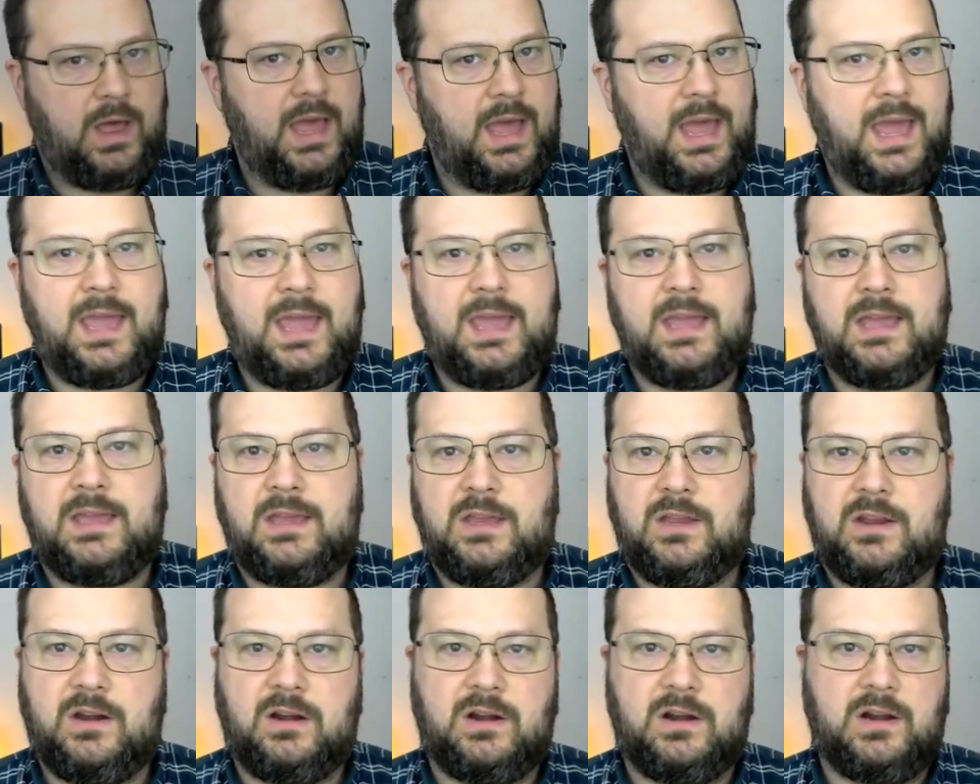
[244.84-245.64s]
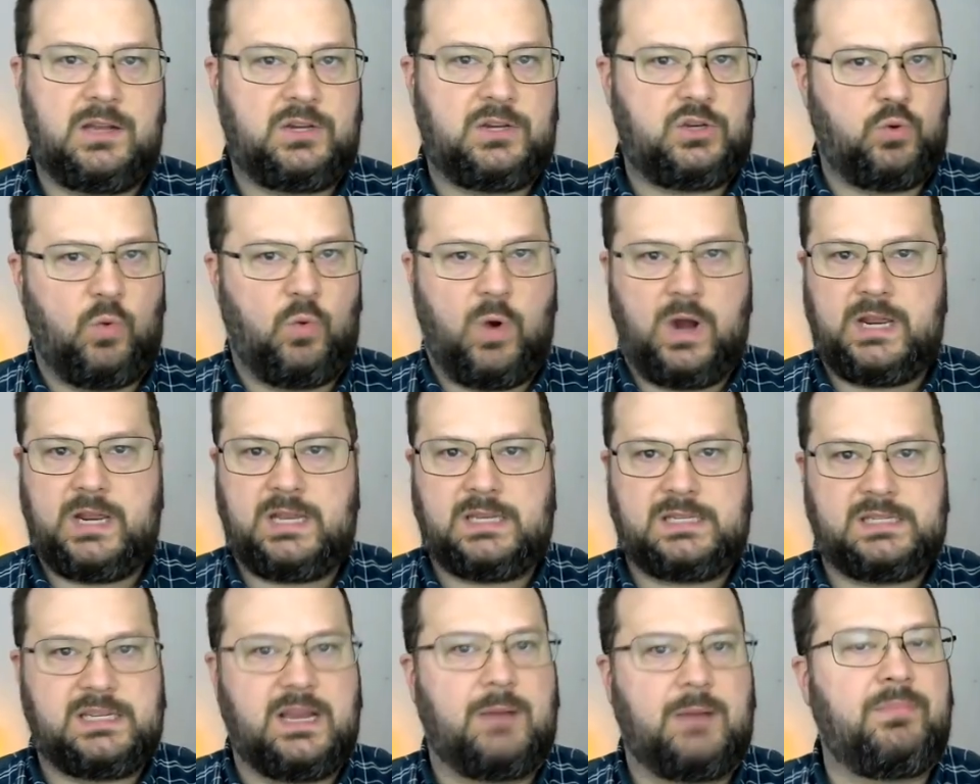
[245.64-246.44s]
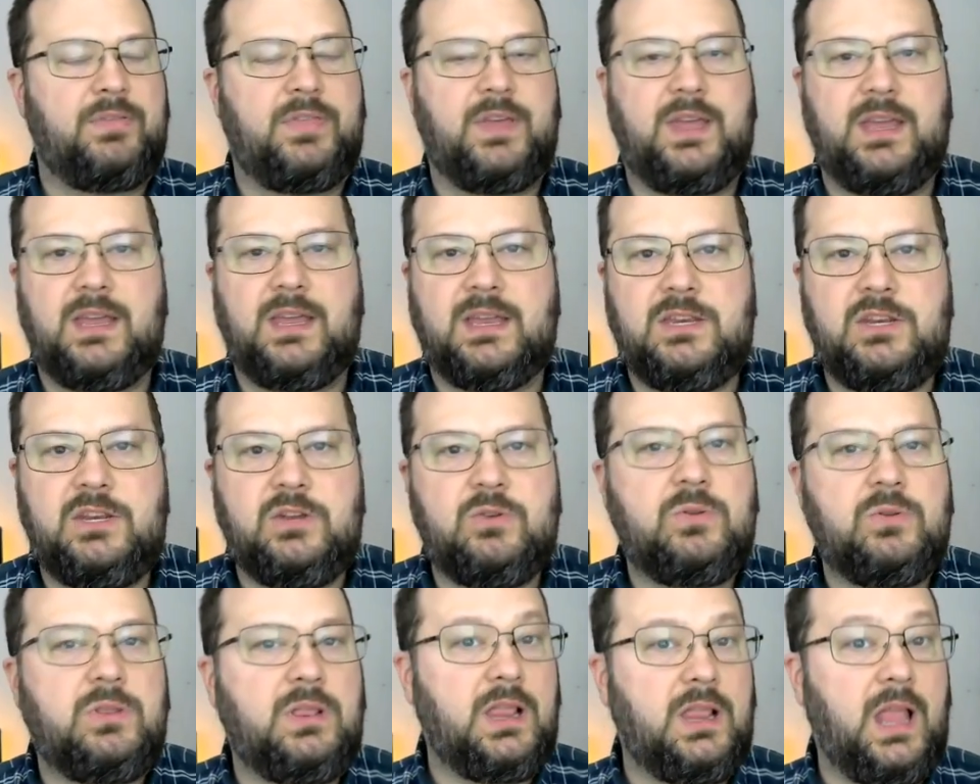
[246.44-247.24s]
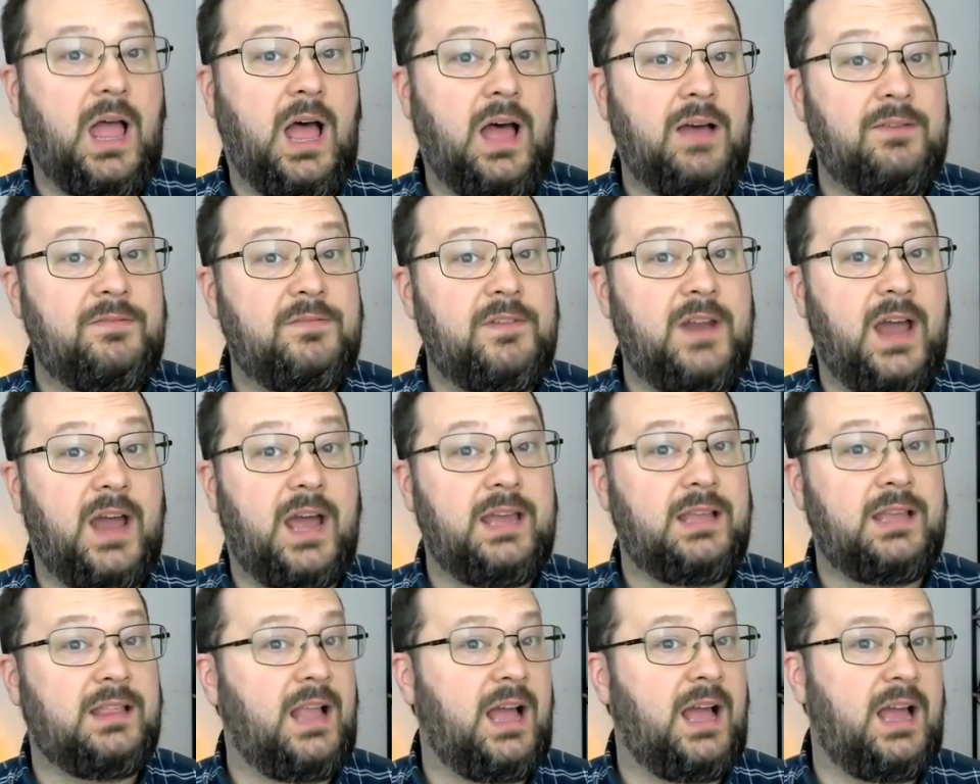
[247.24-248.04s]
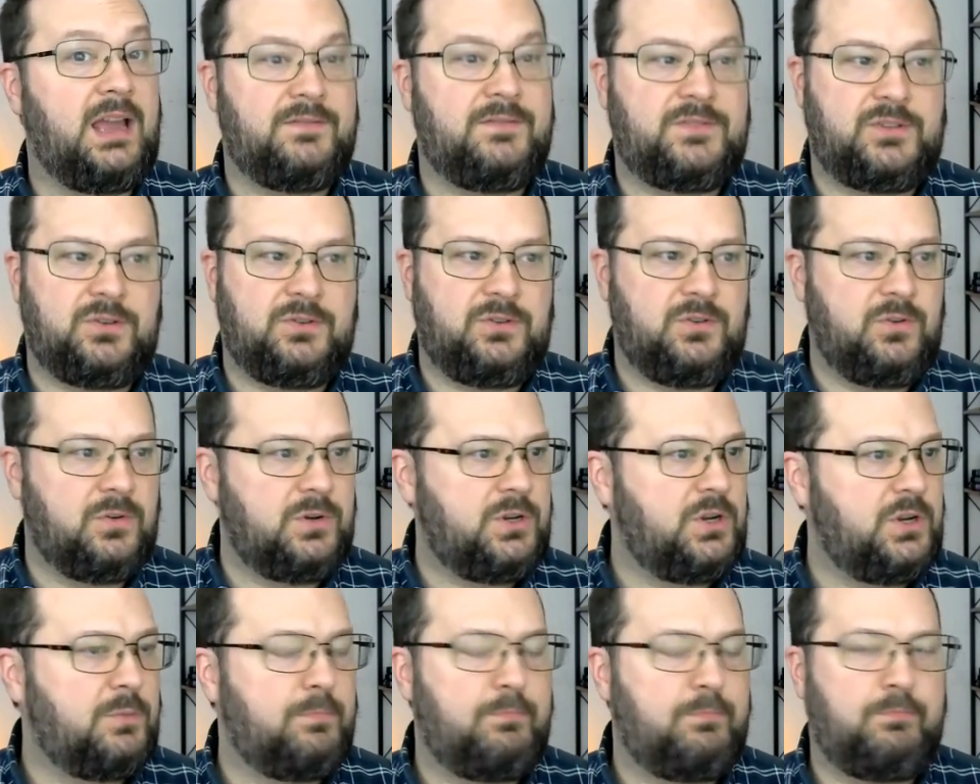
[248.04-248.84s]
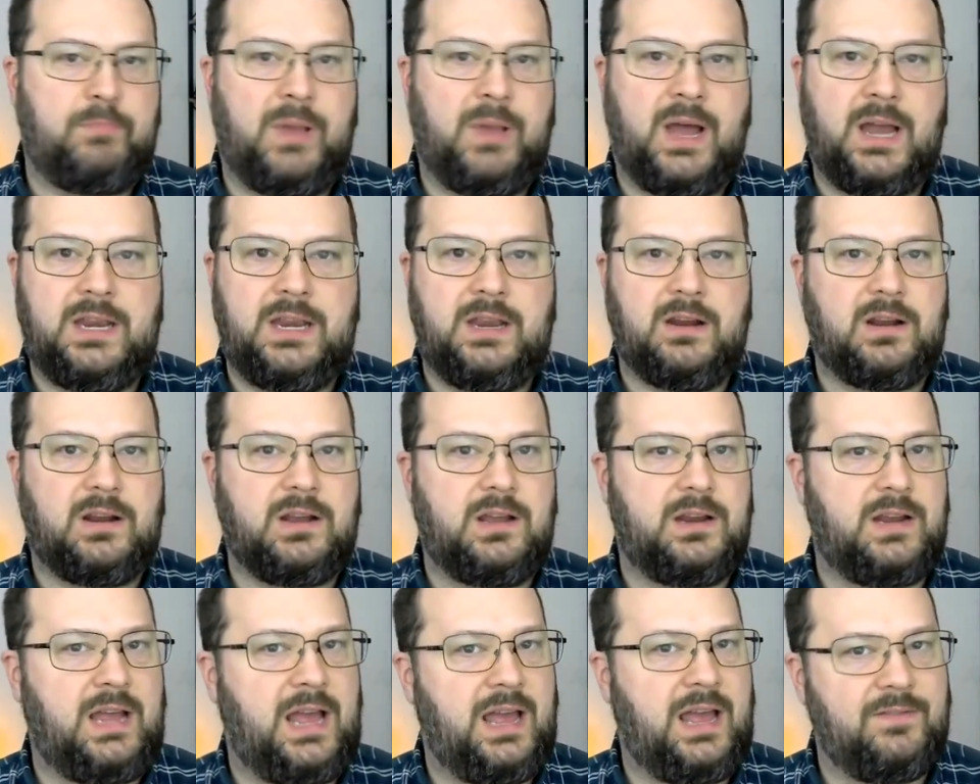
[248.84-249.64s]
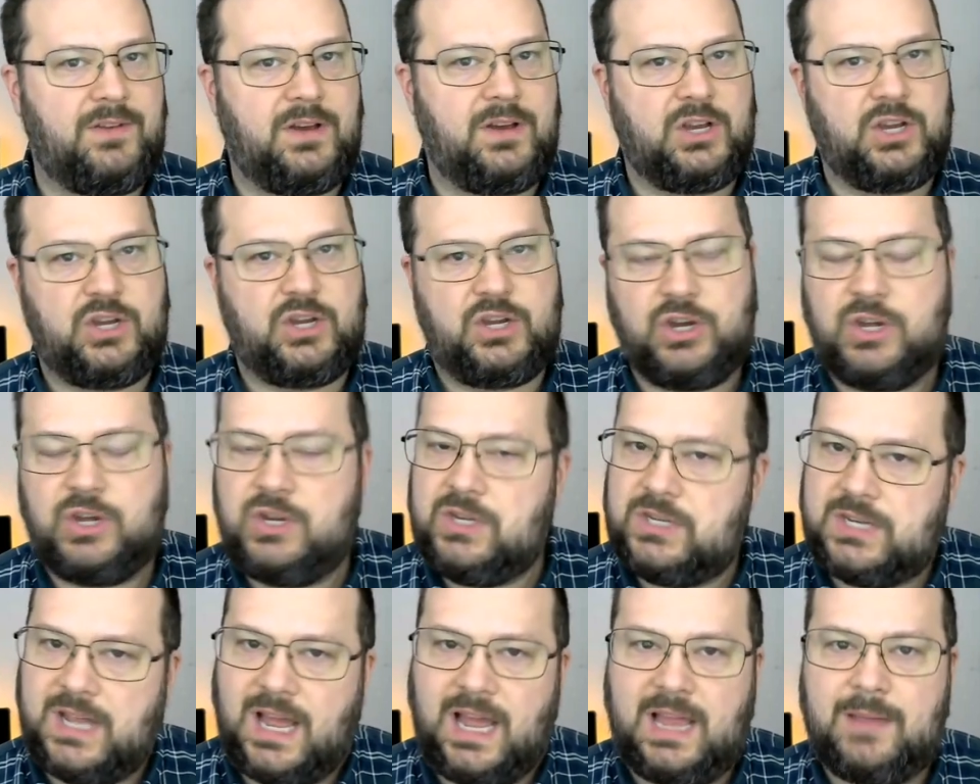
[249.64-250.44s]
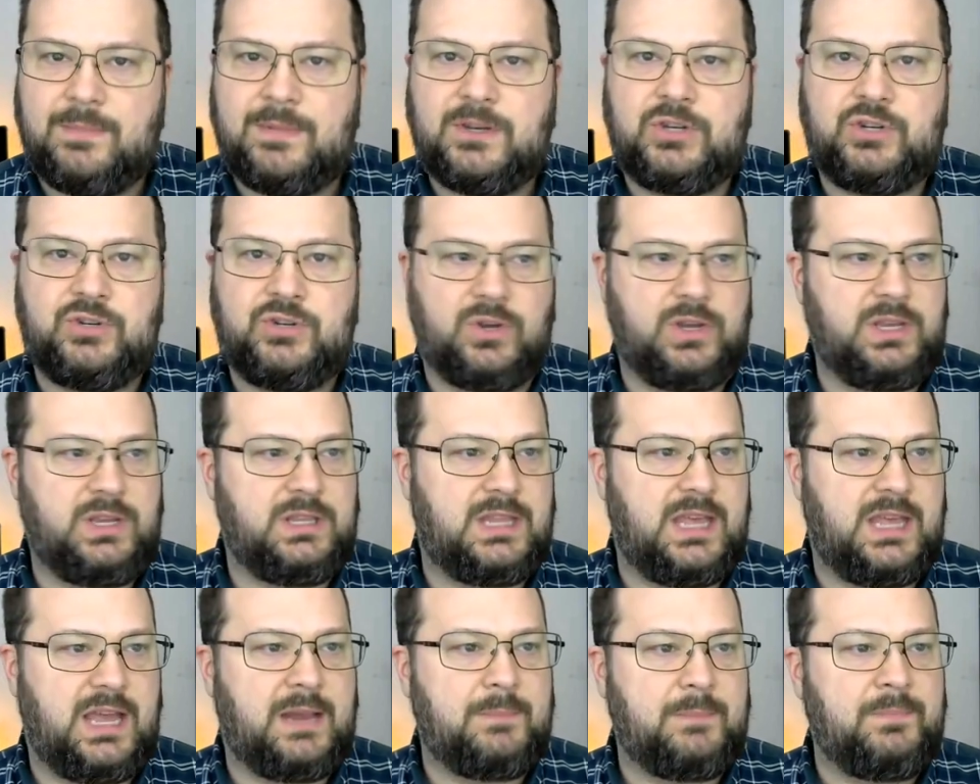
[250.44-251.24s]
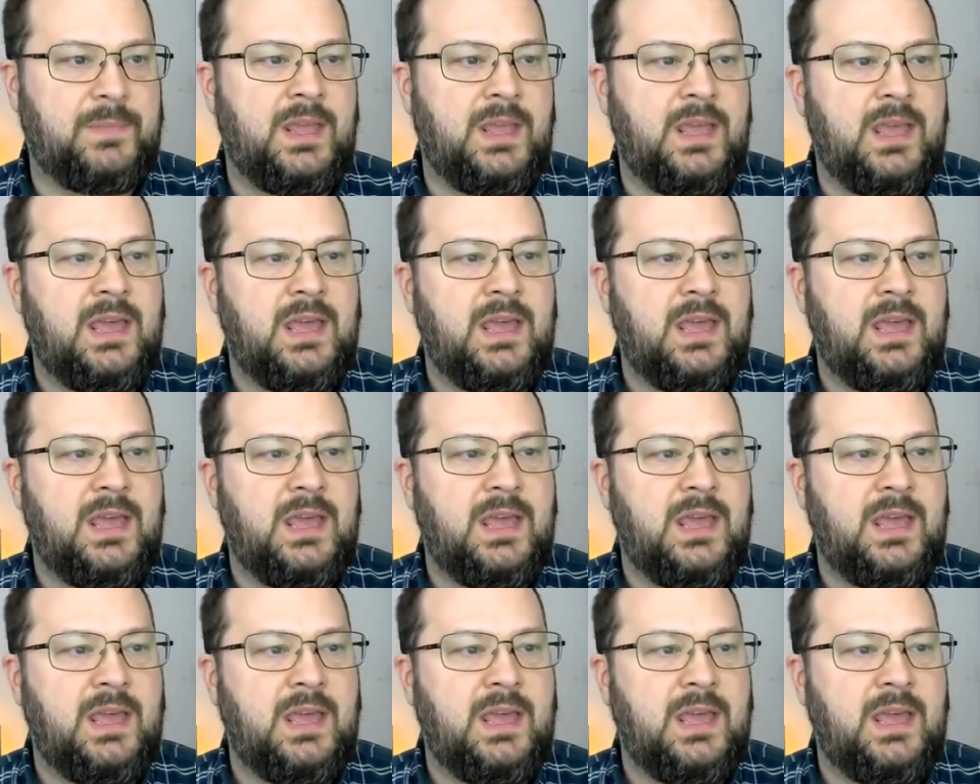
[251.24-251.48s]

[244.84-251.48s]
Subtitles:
hey, you're a 20-something and you love nightlife, so you and your buddy are going to have a good time enjoying that.